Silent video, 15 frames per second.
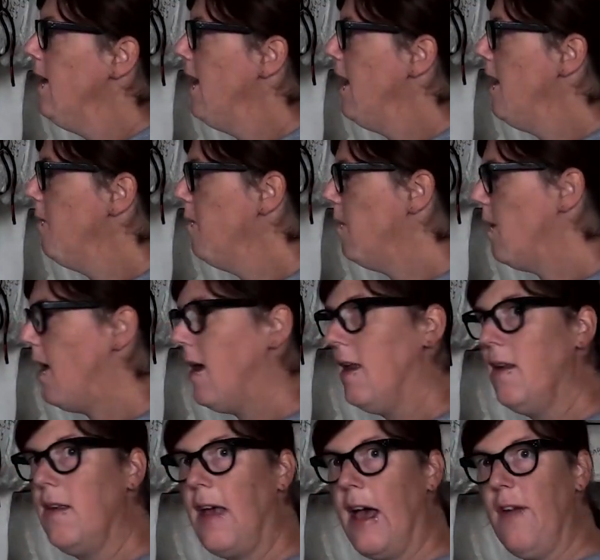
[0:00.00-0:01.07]

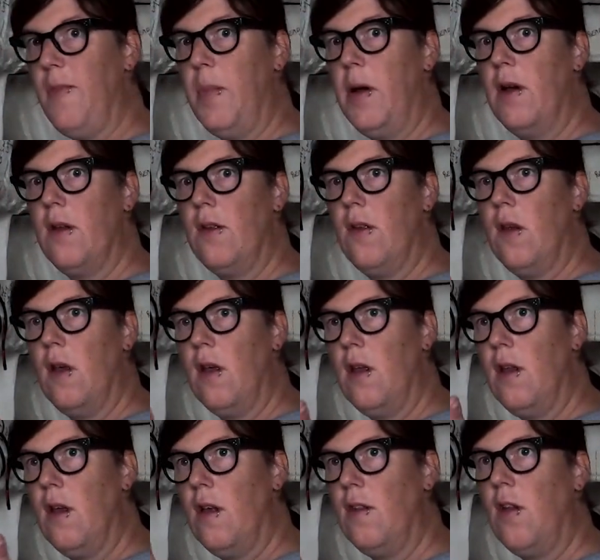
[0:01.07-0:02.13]
and I've put
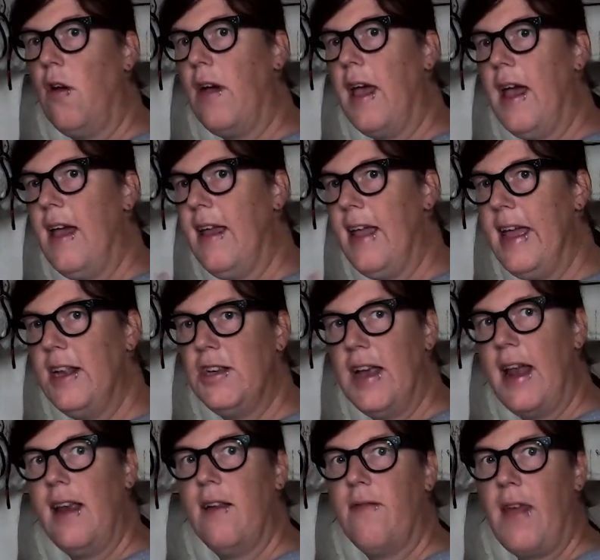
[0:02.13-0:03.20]
a socket at each
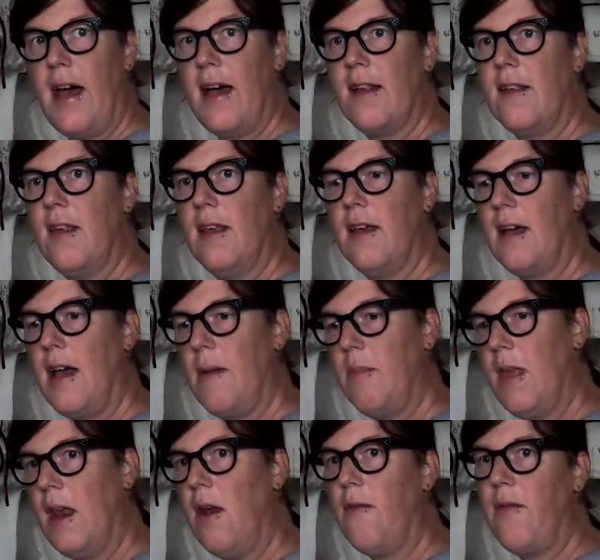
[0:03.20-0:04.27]
end of that.
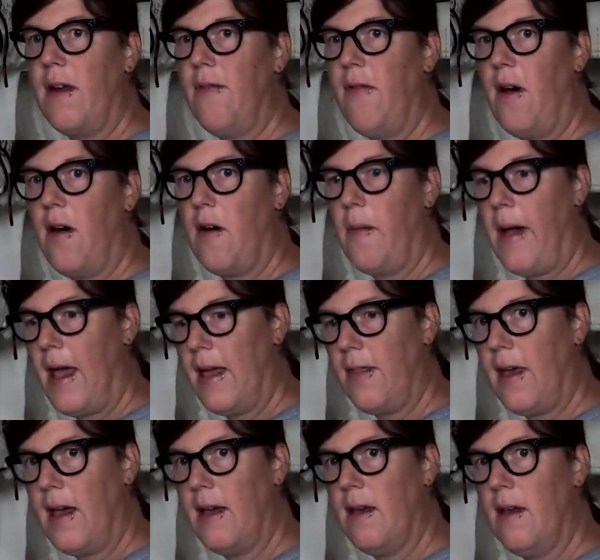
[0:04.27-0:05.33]
They're not very far away.
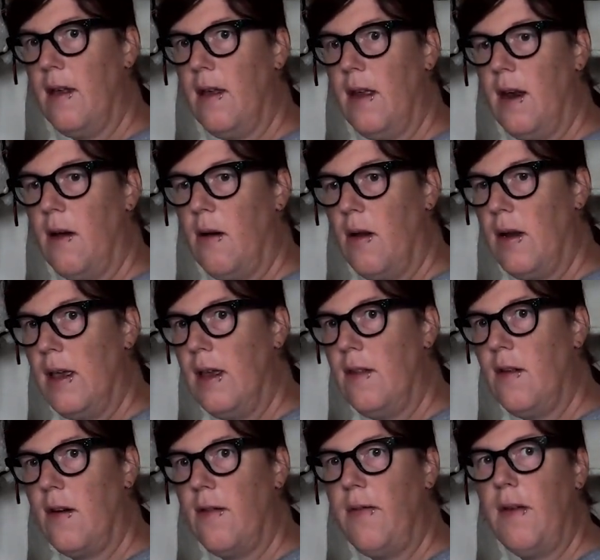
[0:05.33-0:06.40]
They're only
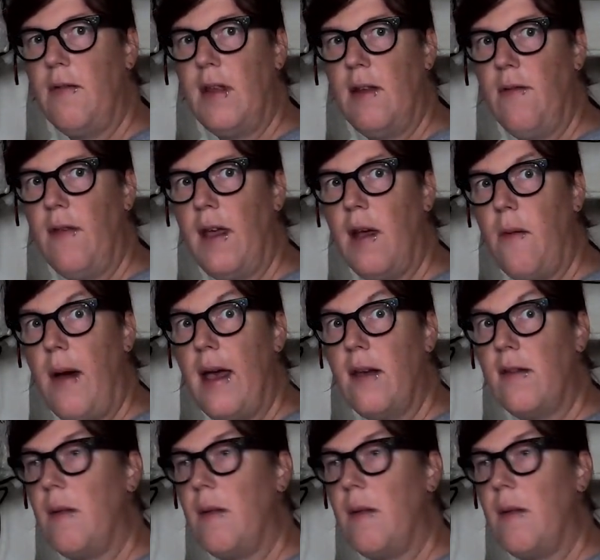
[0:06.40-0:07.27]
sort of 15 feet away or